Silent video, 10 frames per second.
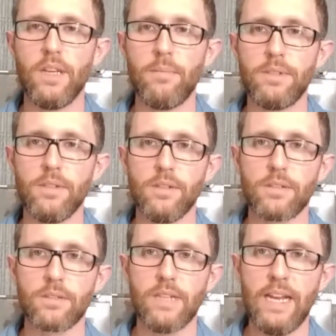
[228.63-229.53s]

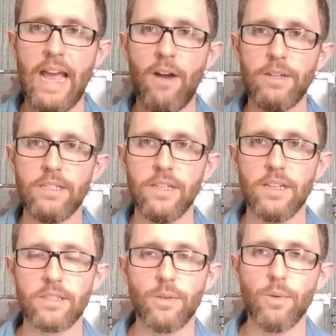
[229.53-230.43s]
temperatures and how easy it
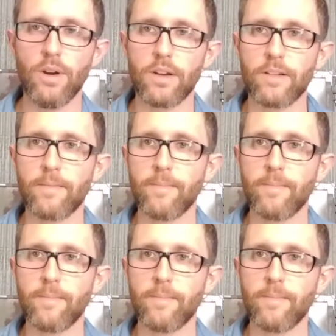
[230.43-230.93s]
is to work.